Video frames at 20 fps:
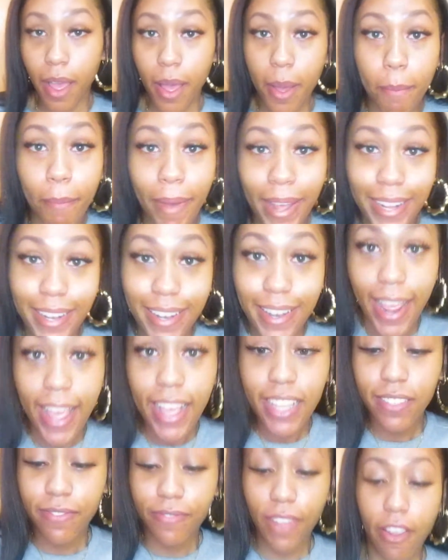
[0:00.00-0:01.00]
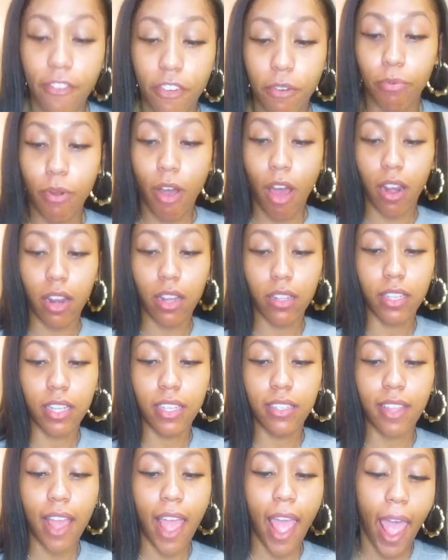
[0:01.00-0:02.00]
My next favorite product
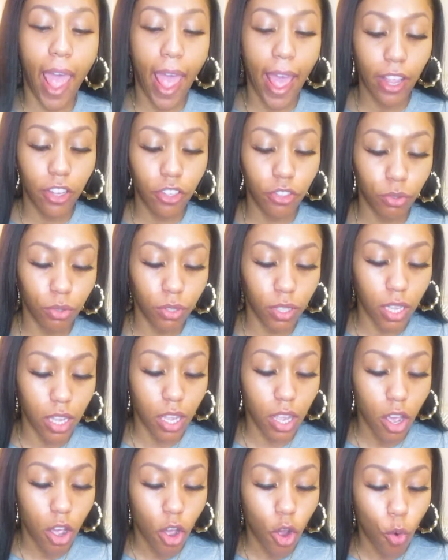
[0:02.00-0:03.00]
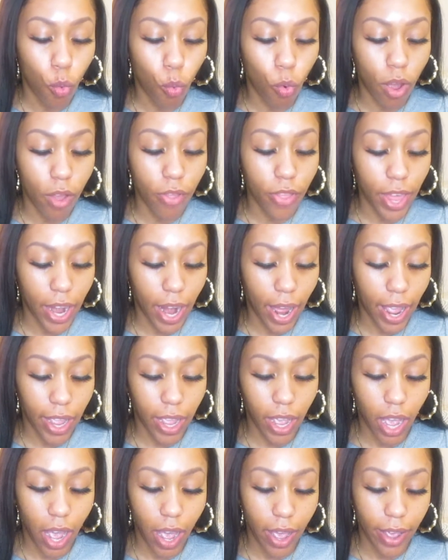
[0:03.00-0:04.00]
is actually one that I
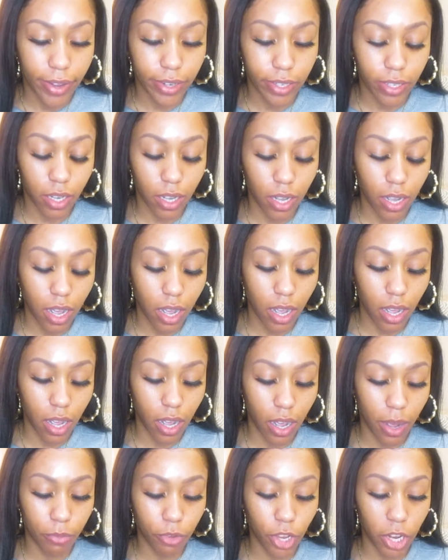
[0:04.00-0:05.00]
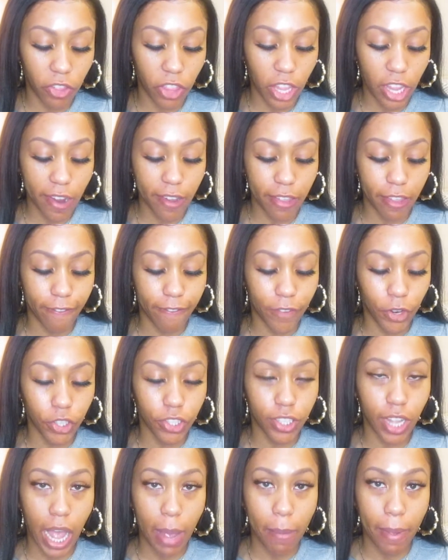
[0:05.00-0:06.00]
got, I'm trying to think of the first
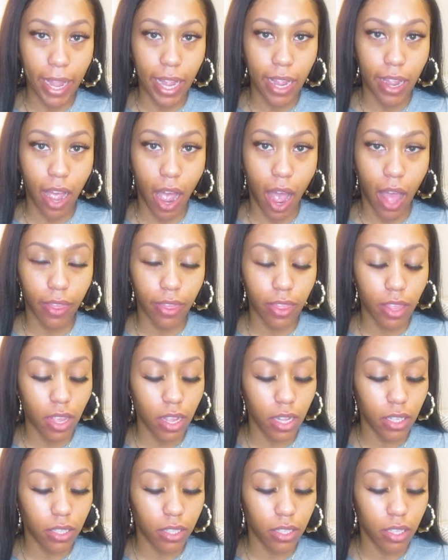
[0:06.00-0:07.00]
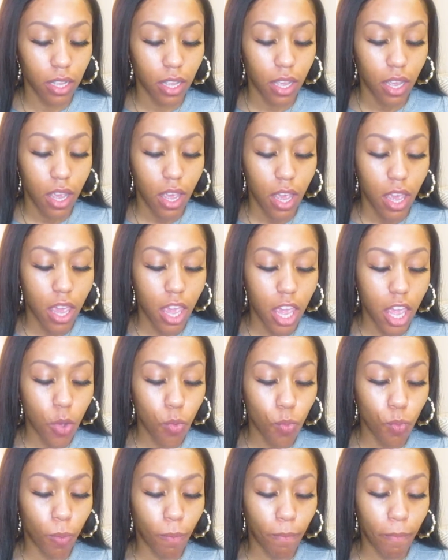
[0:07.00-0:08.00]
time I got this.
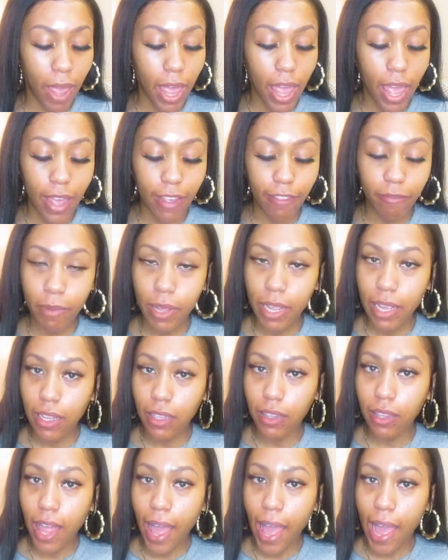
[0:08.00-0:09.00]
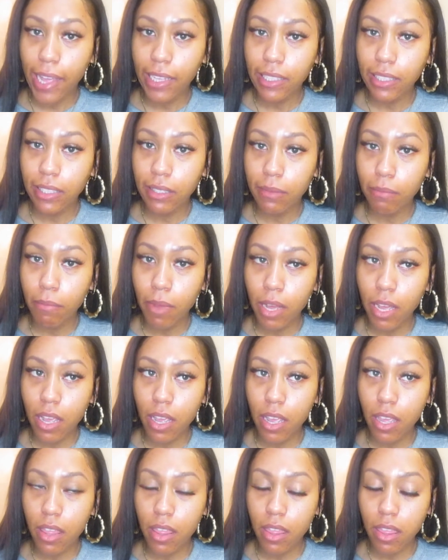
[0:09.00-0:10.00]
It may have been last
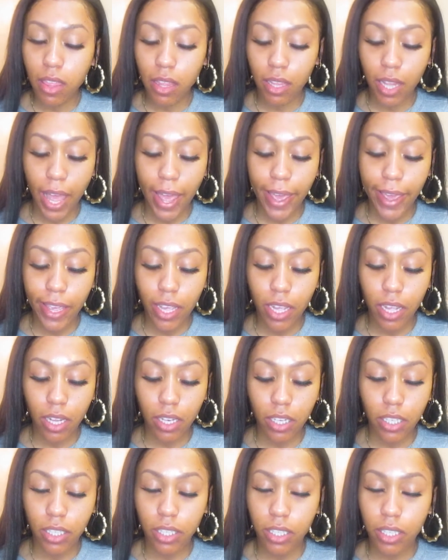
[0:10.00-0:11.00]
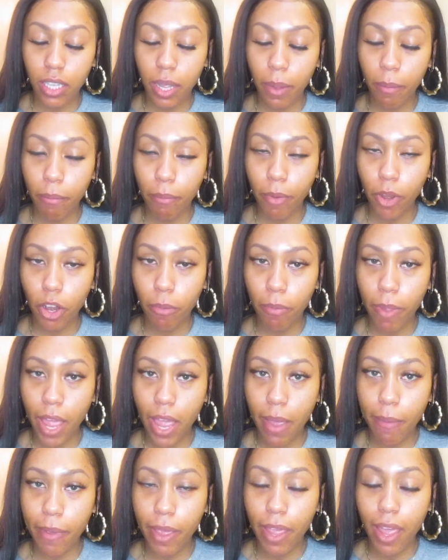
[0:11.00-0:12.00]
month, like December
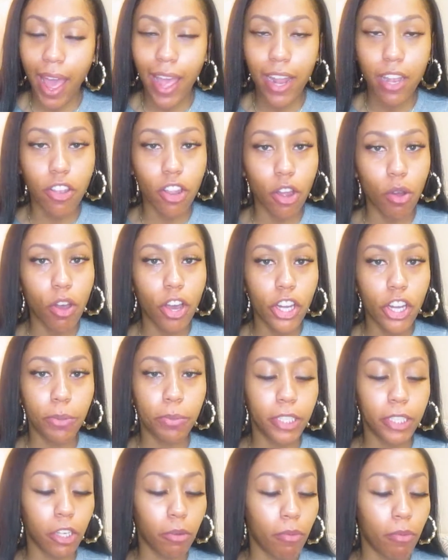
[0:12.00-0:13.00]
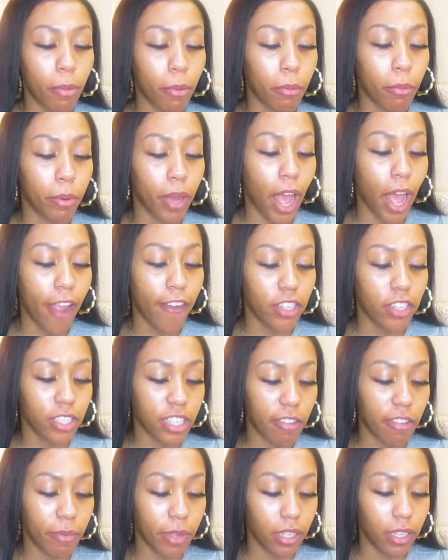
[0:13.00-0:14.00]
maybe. I don't 100% remember, but ever since
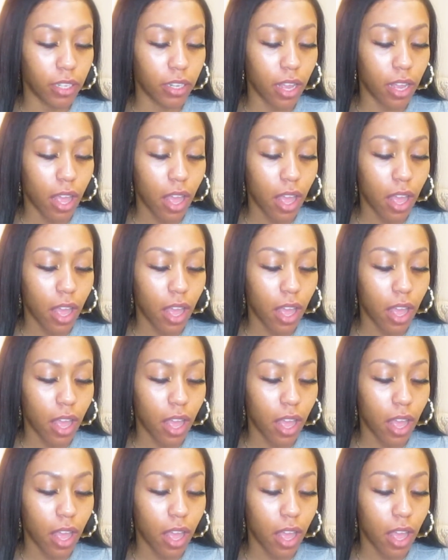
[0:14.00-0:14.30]
I've been